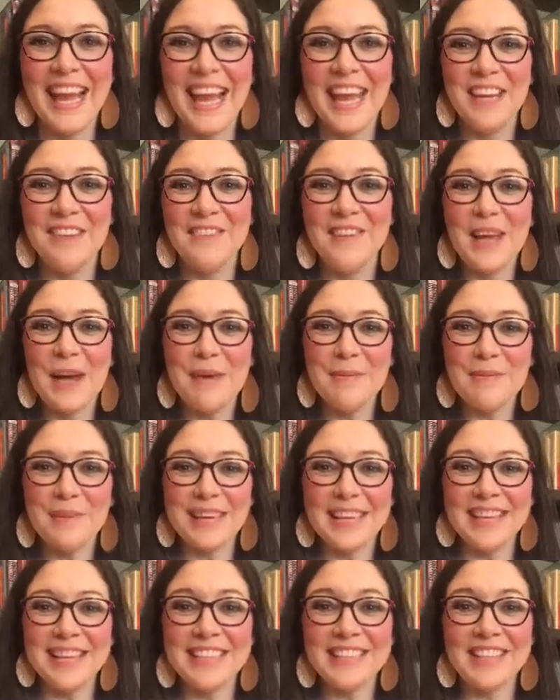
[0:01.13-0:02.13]
Hey
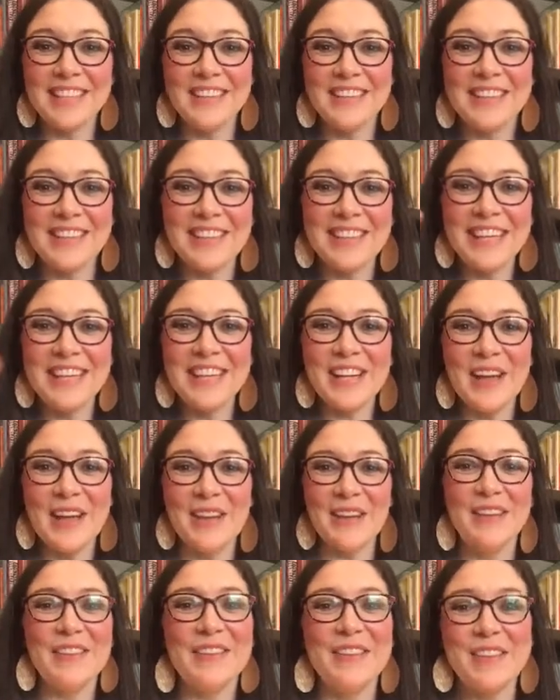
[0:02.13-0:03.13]
VIPs, look at
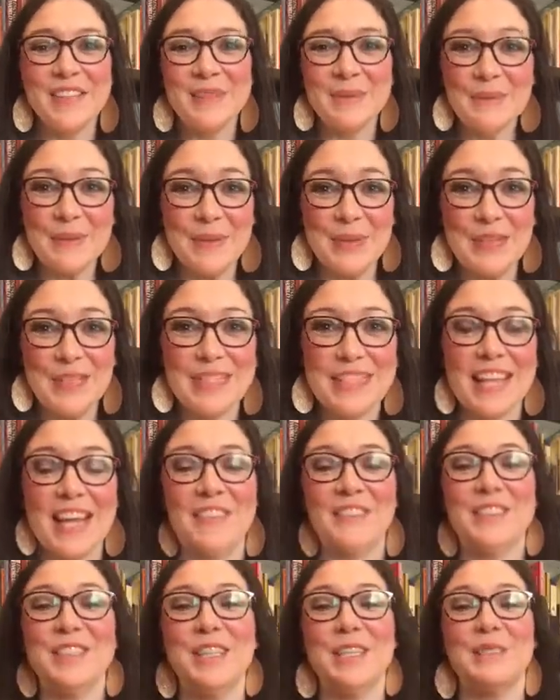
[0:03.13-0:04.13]
all of these books that
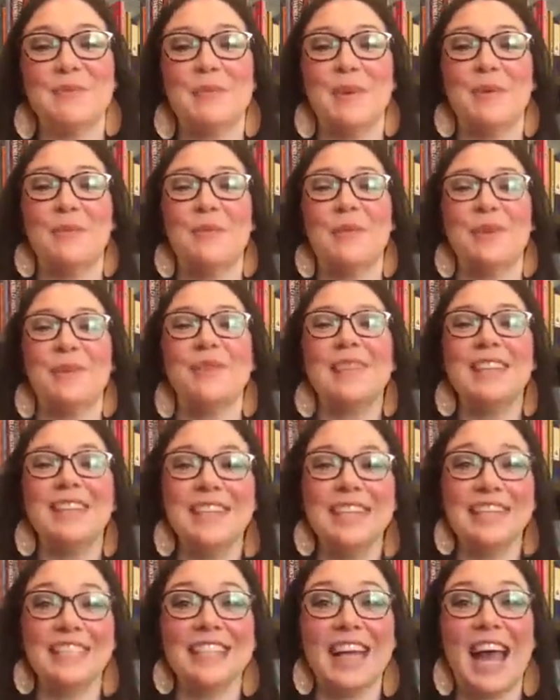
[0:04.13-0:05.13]
have just been
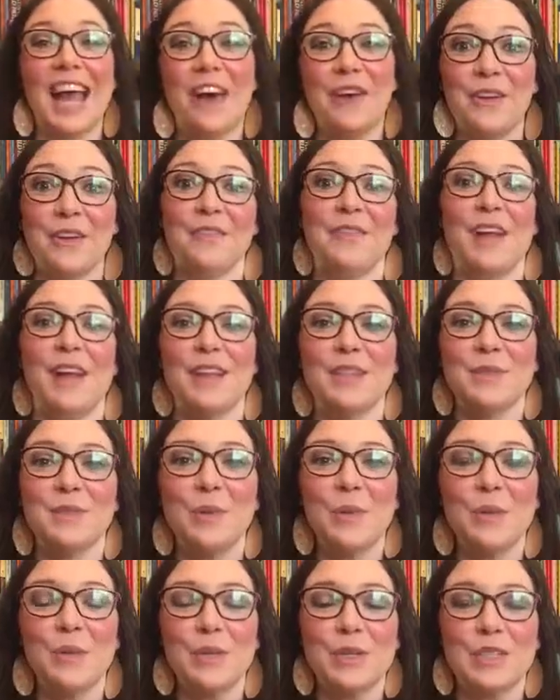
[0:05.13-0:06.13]
re-released out of
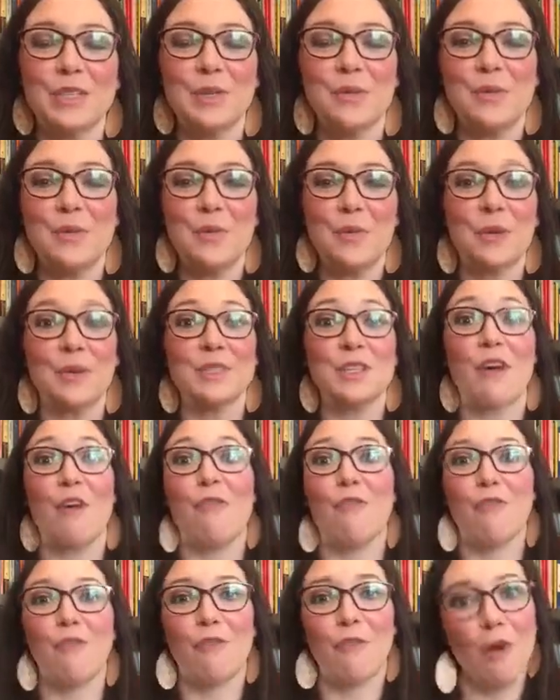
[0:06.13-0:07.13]
Usborne Books and More's
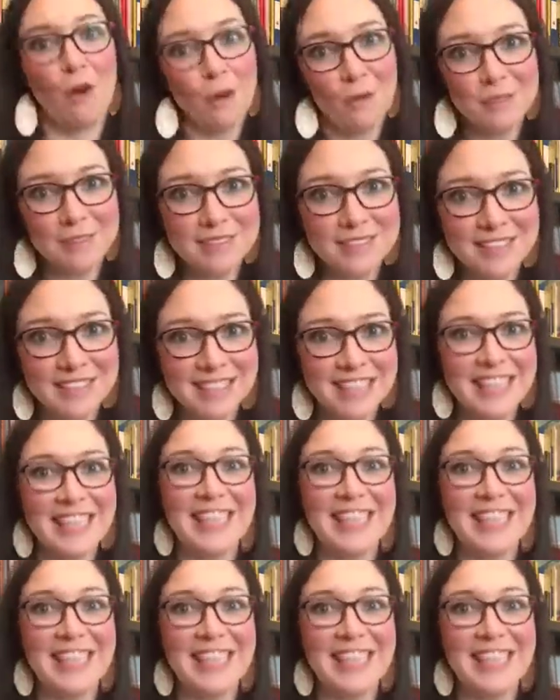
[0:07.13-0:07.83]
vault.